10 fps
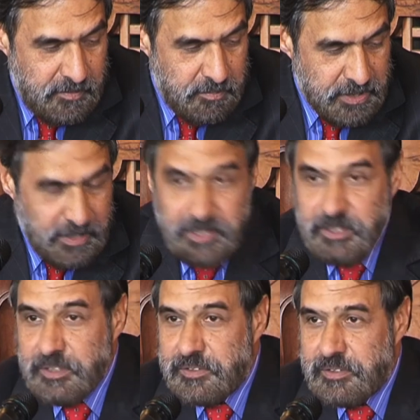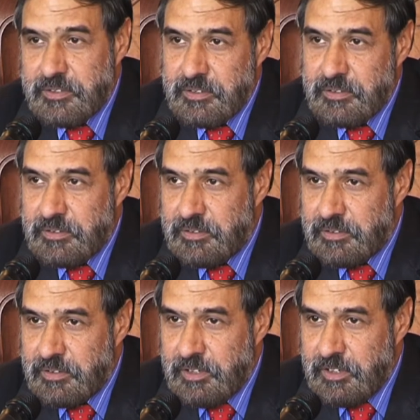but leaders
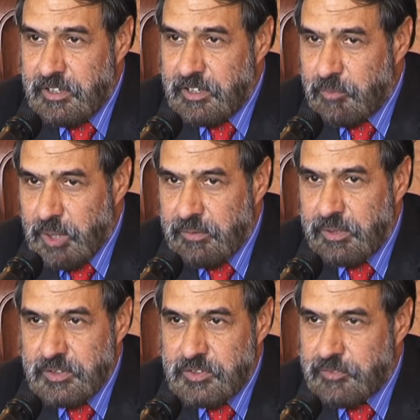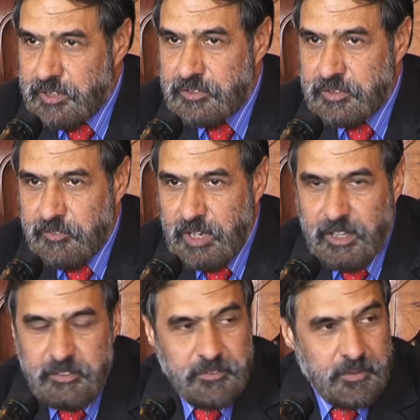in various fields of
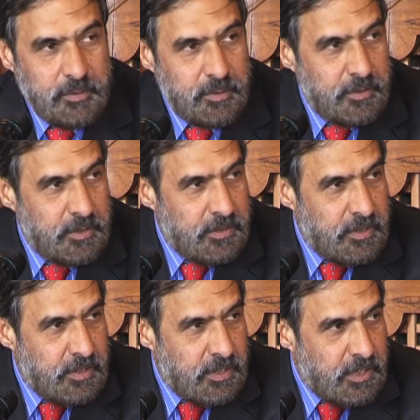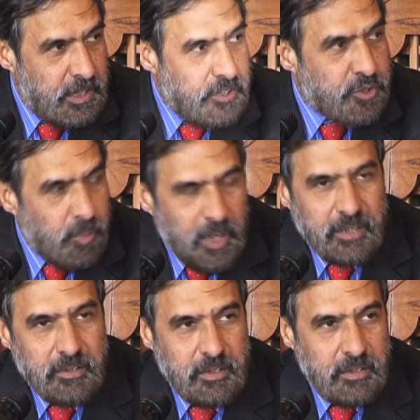life. Each one
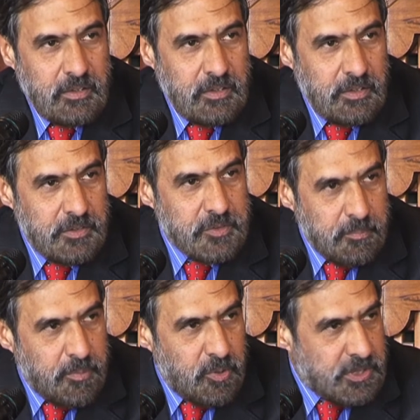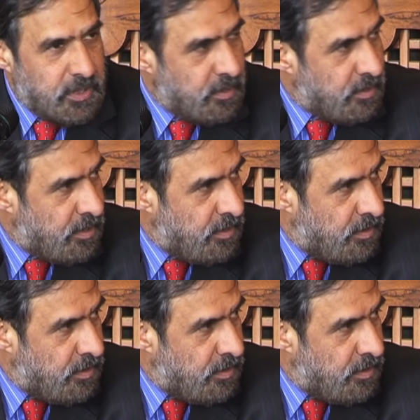is important